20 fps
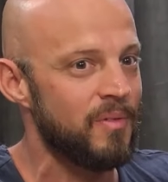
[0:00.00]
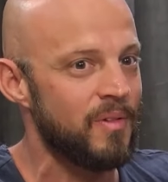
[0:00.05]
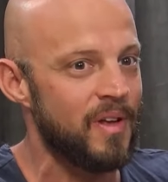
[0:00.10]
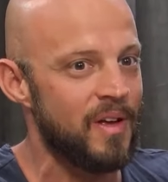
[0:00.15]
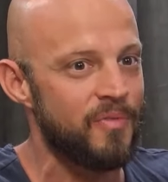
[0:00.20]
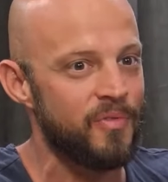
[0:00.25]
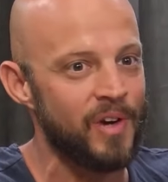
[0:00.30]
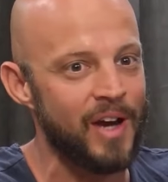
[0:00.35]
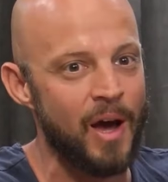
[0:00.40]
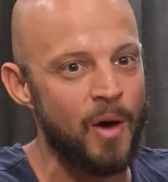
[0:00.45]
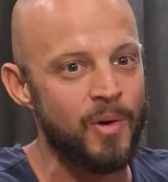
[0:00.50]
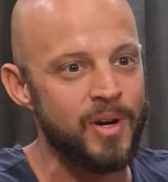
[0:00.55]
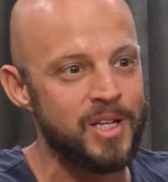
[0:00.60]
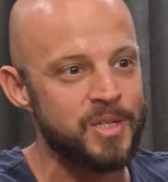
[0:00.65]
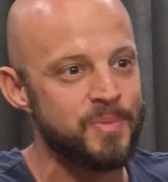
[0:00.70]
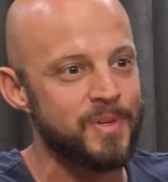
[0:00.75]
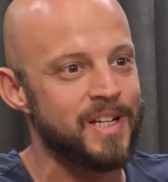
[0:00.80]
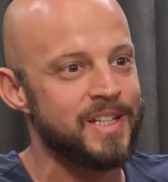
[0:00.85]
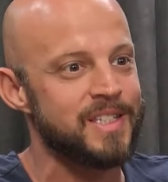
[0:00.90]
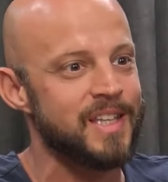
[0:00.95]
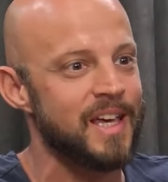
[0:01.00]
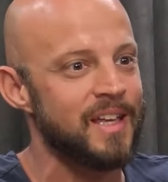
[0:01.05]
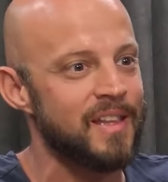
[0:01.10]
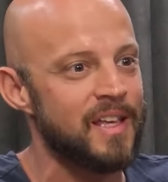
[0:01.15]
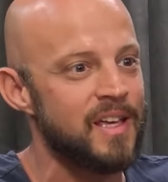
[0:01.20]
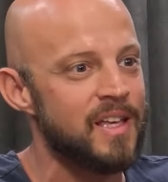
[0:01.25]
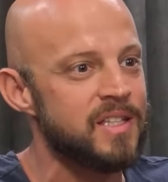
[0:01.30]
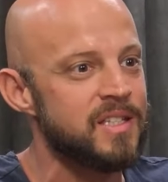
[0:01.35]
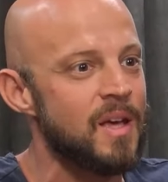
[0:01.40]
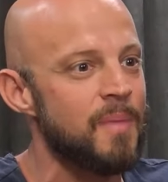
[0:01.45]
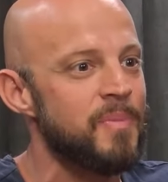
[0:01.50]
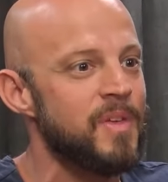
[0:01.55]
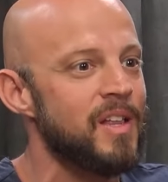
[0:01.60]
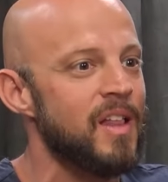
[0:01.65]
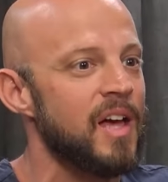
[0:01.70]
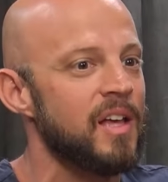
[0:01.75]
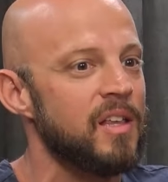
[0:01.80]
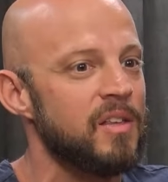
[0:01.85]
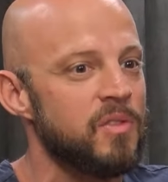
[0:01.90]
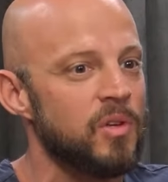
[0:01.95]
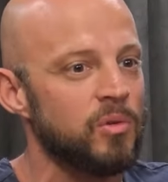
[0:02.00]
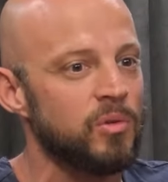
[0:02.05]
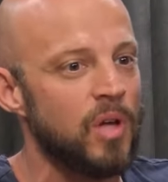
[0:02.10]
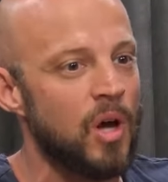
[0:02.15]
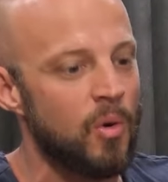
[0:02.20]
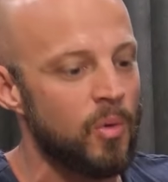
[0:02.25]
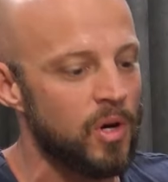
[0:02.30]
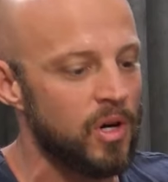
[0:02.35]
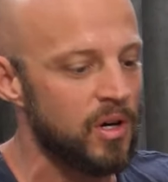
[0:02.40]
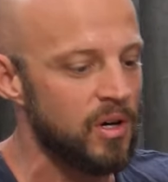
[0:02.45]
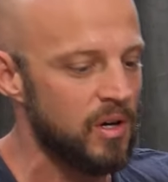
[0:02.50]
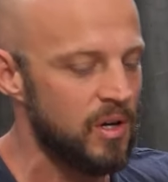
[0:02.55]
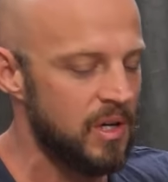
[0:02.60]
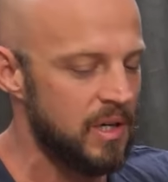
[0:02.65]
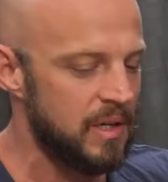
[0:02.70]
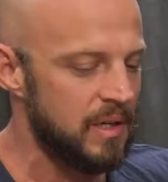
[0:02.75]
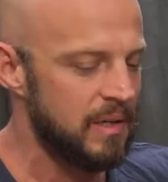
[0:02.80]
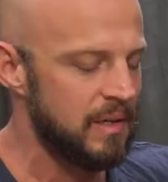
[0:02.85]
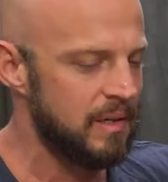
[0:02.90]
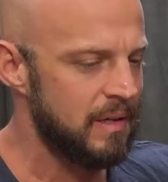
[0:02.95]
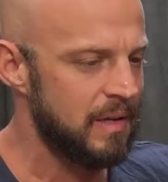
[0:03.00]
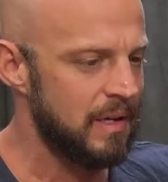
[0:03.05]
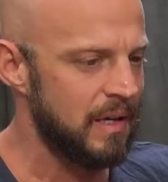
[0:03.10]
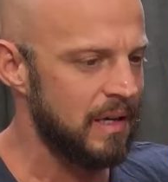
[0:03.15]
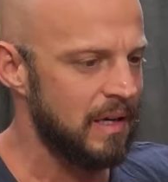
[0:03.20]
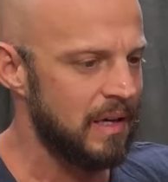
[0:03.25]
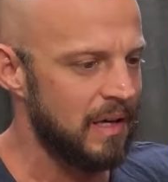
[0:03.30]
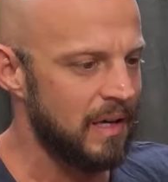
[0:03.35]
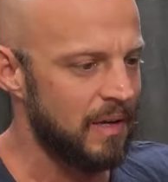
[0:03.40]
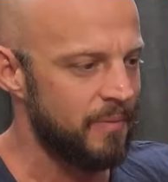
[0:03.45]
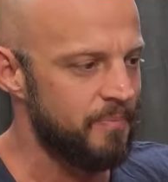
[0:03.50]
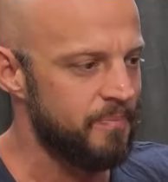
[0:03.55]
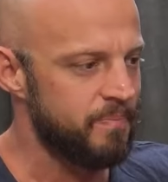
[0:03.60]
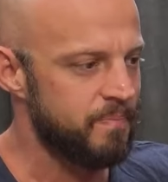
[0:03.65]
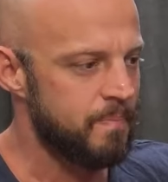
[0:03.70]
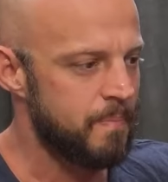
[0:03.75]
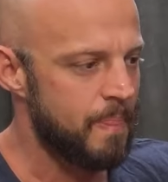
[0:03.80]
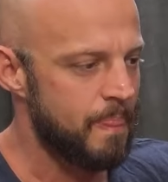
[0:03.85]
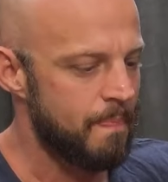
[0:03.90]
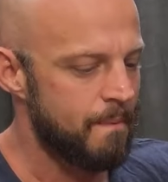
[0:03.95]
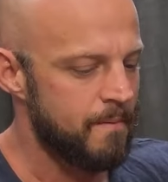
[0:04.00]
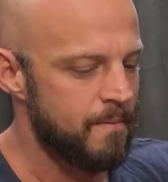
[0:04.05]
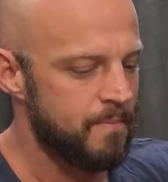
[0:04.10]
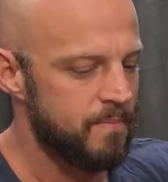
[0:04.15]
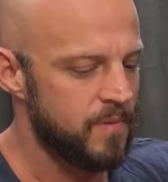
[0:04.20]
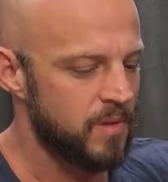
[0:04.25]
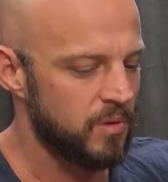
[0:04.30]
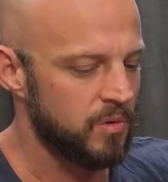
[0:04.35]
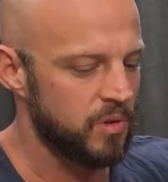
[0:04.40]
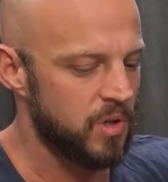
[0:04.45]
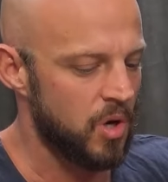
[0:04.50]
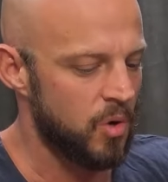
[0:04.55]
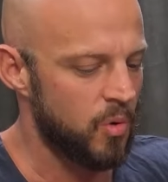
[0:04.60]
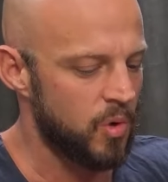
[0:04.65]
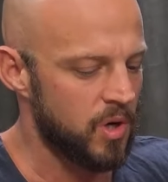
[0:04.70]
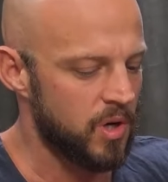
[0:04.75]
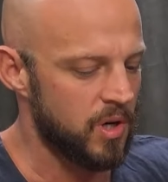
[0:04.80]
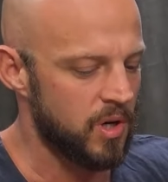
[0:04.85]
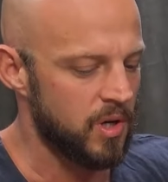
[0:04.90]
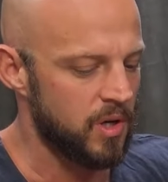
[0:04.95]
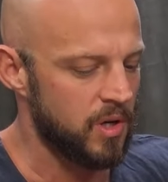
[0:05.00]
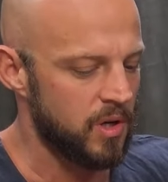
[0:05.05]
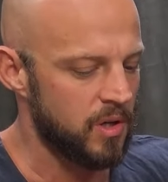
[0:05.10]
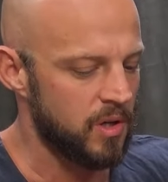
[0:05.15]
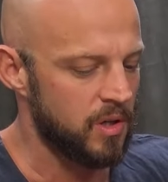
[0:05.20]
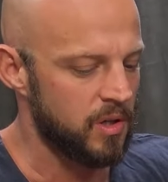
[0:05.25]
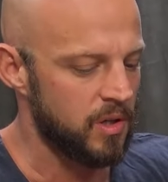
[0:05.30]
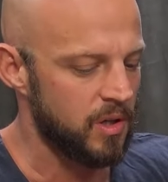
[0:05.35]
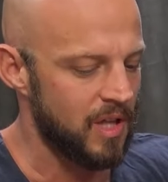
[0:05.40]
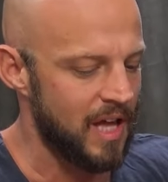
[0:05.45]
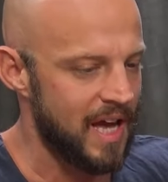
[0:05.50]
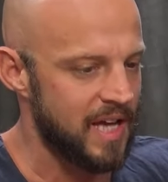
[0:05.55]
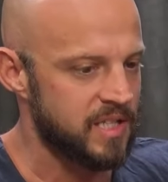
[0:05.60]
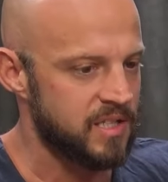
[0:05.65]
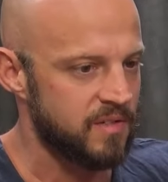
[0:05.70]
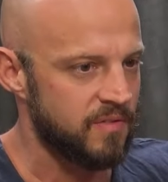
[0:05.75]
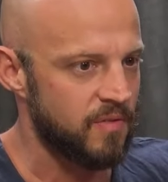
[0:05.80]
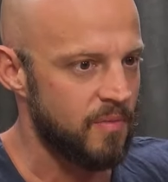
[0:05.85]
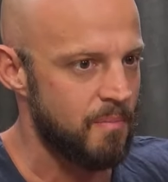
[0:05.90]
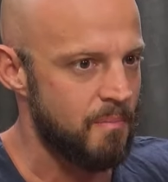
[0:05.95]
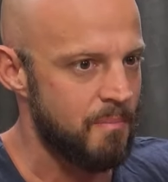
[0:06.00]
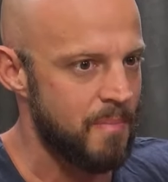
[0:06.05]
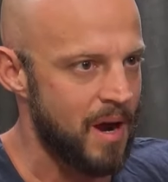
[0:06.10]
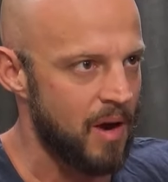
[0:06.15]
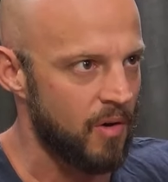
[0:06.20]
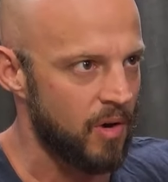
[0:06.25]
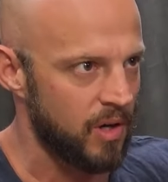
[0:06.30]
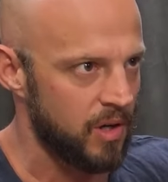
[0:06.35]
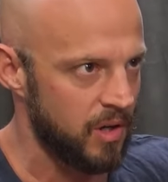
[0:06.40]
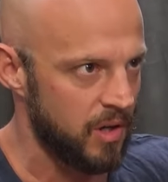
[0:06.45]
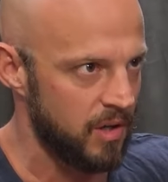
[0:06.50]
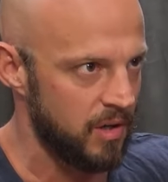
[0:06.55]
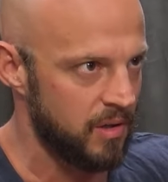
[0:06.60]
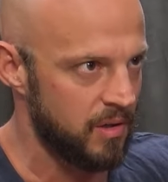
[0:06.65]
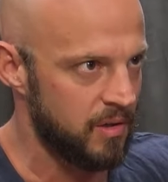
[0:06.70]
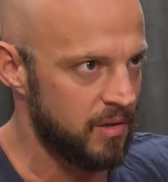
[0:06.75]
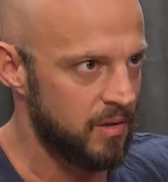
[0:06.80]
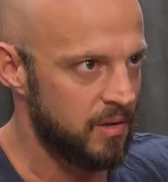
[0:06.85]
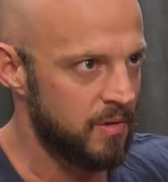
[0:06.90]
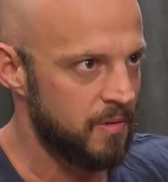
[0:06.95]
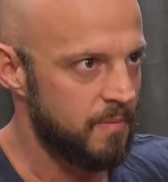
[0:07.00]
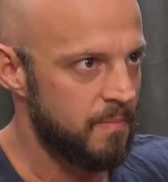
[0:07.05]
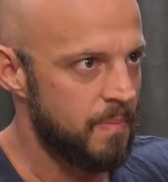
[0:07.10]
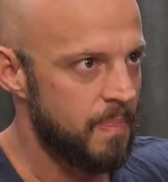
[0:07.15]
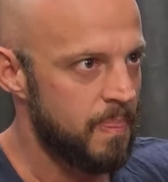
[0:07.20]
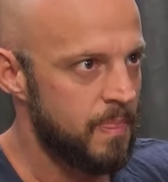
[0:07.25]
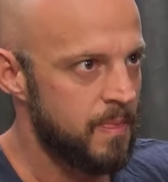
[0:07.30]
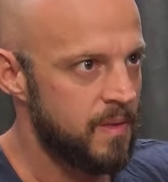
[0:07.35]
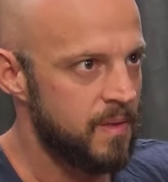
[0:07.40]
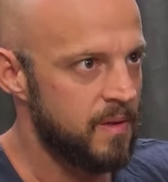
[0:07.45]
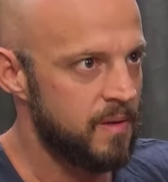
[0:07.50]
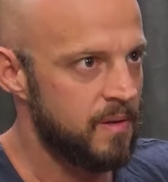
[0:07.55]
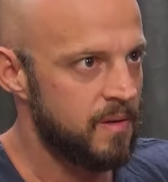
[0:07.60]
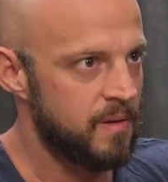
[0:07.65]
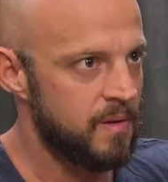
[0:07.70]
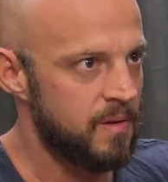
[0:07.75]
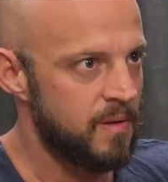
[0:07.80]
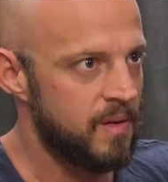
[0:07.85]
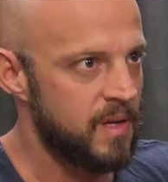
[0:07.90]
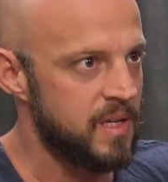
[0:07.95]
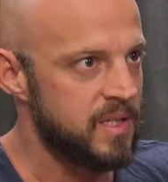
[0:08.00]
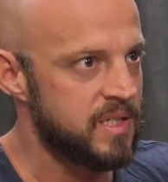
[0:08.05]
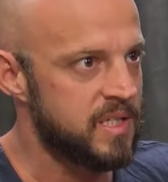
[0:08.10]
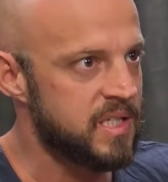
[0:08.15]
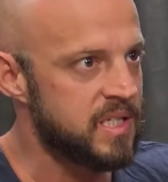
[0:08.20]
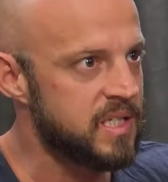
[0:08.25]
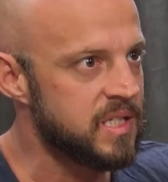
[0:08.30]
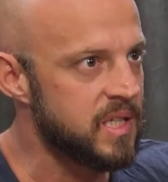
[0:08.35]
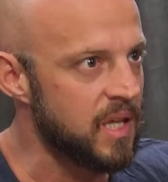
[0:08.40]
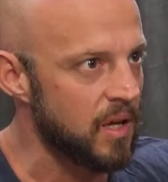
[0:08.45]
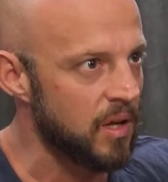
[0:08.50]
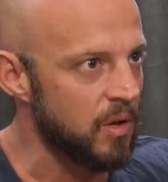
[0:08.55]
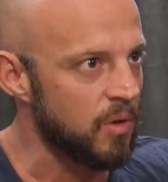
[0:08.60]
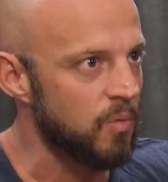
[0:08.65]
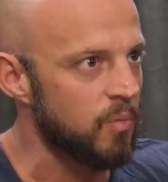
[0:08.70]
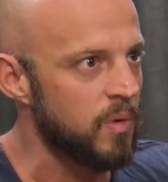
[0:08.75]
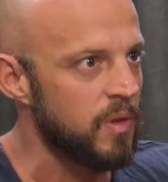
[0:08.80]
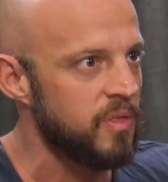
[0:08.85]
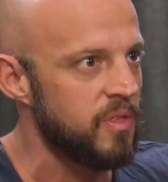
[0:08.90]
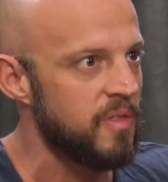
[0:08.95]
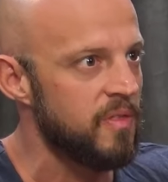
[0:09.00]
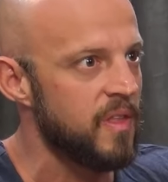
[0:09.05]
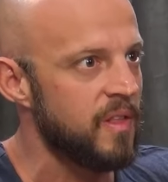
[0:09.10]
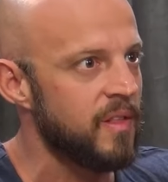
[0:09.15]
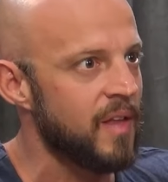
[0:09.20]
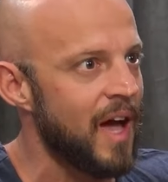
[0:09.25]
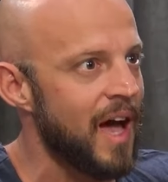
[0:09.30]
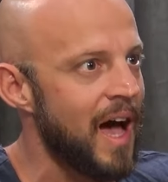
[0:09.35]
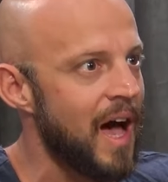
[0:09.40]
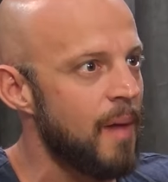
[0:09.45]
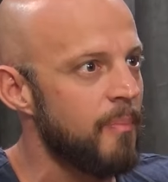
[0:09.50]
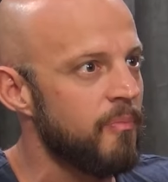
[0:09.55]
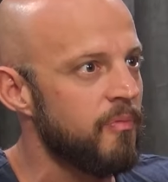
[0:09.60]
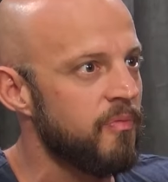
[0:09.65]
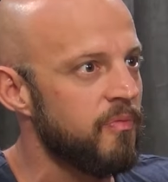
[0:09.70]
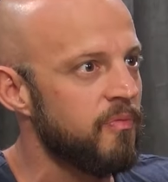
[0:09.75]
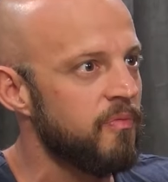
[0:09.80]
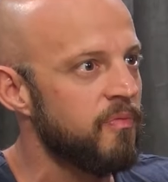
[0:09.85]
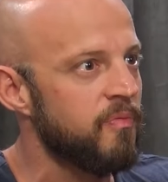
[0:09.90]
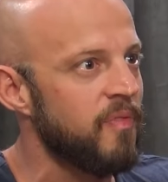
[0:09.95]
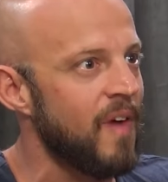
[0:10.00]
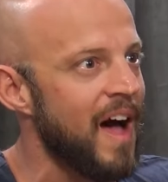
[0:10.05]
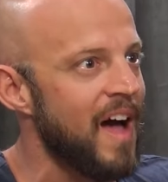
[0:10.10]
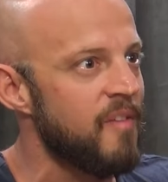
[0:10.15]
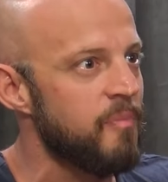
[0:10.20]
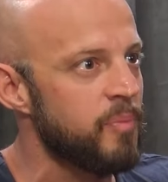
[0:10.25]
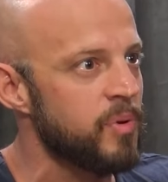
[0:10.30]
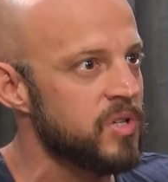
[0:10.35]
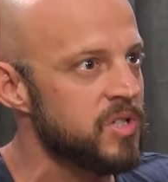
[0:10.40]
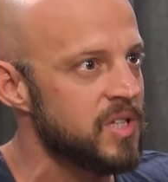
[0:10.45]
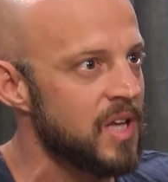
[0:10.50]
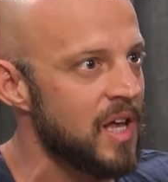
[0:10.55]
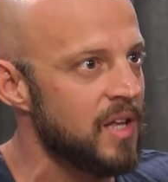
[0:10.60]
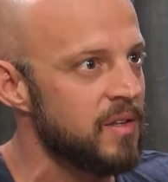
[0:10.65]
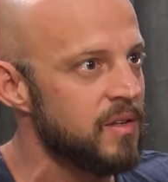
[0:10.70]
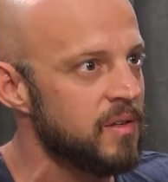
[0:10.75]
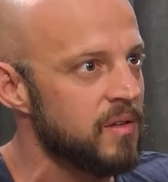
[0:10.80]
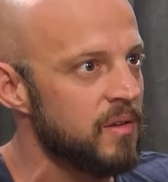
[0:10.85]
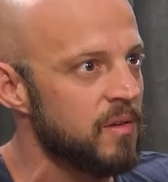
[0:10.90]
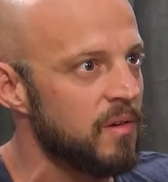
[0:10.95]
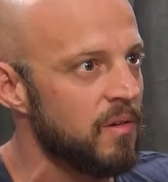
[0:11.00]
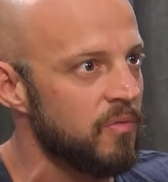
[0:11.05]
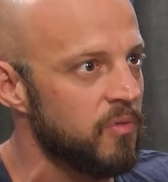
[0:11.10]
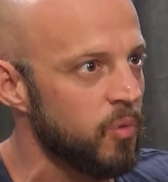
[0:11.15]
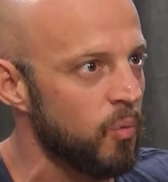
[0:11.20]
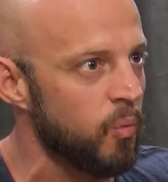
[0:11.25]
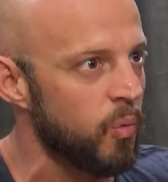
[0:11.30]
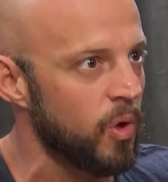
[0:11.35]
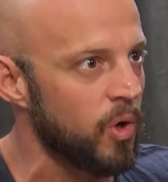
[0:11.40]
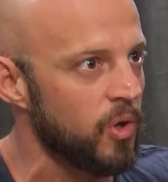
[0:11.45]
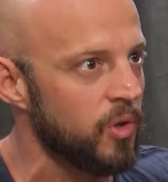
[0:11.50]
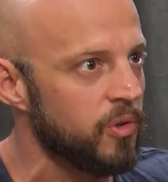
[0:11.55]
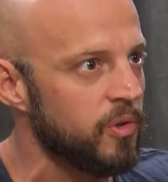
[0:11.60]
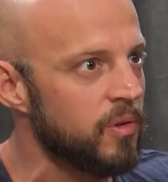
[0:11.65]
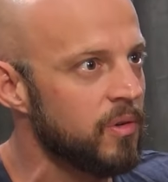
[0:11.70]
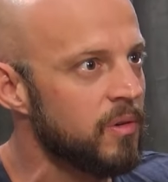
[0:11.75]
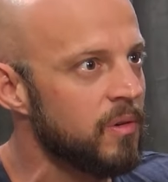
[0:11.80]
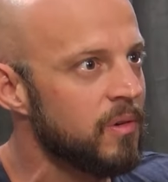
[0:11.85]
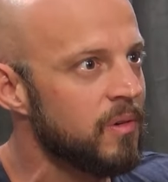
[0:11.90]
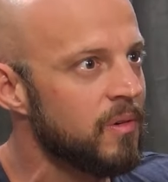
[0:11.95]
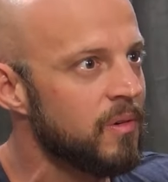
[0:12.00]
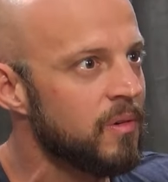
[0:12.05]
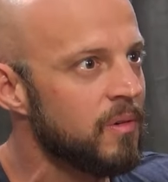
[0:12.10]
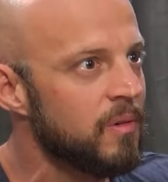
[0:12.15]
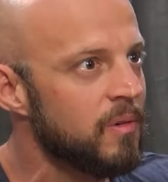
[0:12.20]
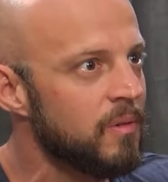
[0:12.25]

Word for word: I forgot what it is but it's like it's something like the lower um, the lower class of America is still within the top 5% of the world. Sure.